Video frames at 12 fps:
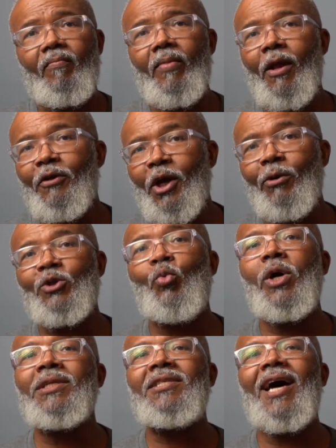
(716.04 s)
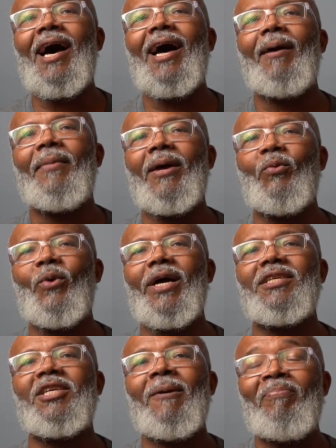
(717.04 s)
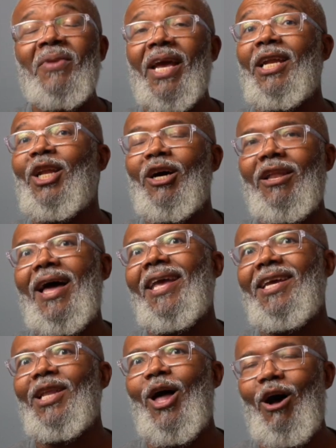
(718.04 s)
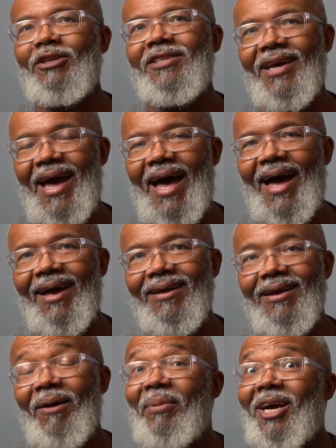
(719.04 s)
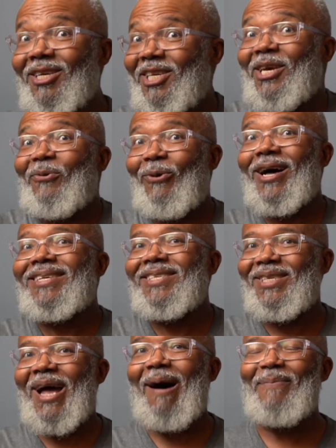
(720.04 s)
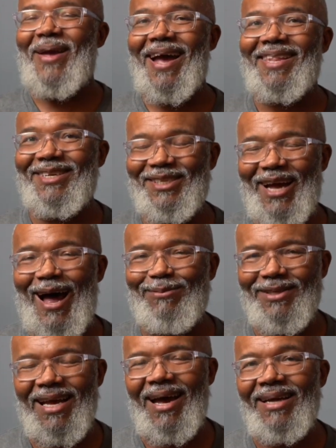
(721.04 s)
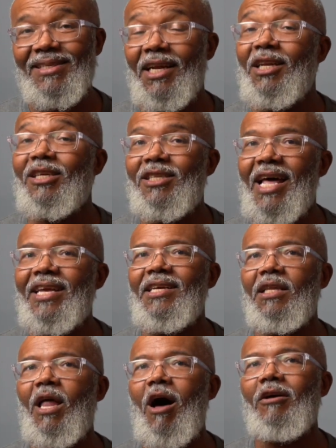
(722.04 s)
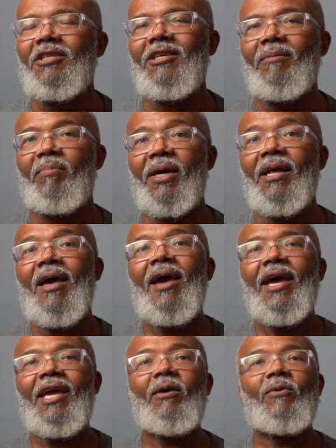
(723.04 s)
there was one time in which it looked like he lost the guy, because he was stopping at the stop signs, and it looks like he lost it, but he was